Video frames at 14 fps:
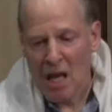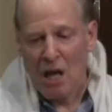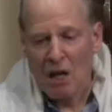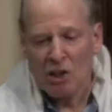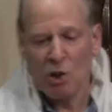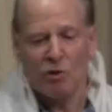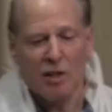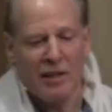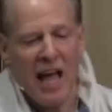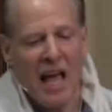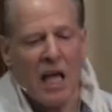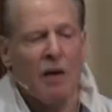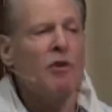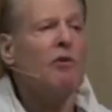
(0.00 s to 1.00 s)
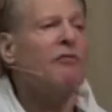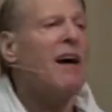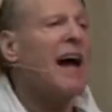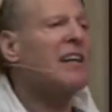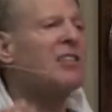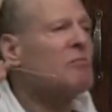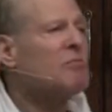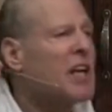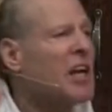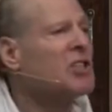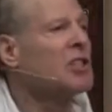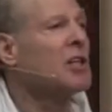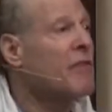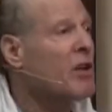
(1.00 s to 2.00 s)
So today, if you find some
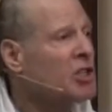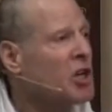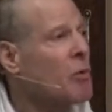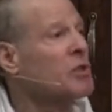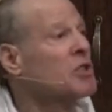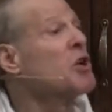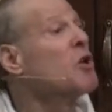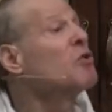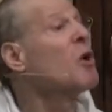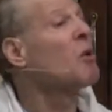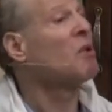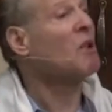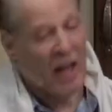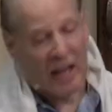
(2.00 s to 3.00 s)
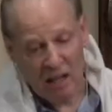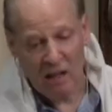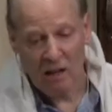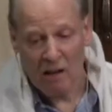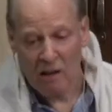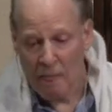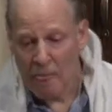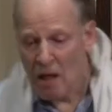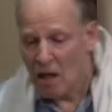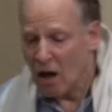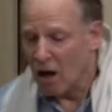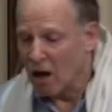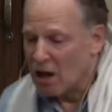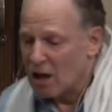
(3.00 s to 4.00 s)
teaching of Yeshua's you don't like,
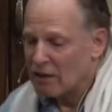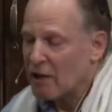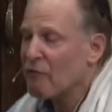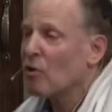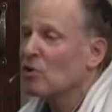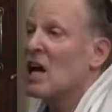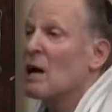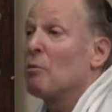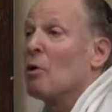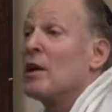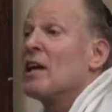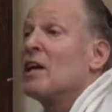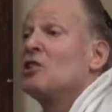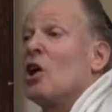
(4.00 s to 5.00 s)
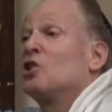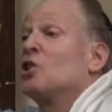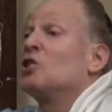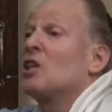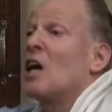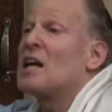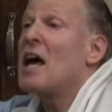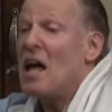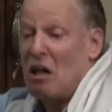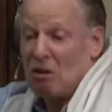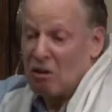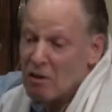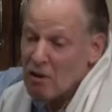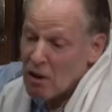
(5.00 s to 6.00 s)
uh, like for example, his teachings on
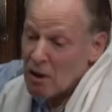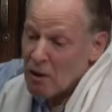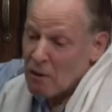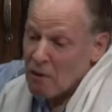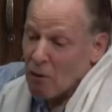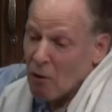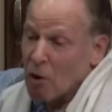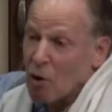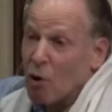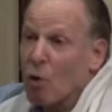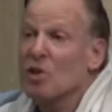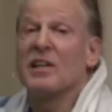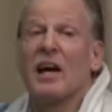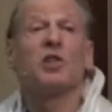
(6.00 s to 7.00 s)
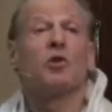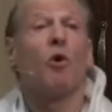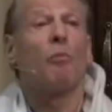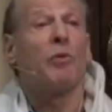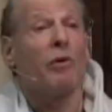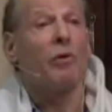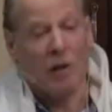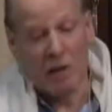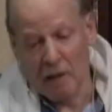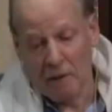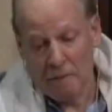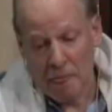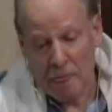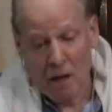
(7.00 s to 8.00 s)
hell, or, uh, or sexual purity,
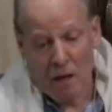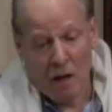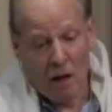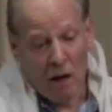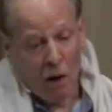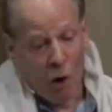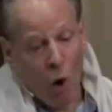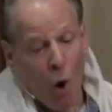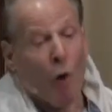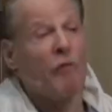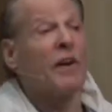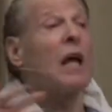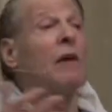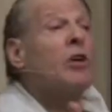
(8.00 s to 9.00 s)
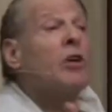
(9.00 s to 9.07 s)
uh, or, or, forgiving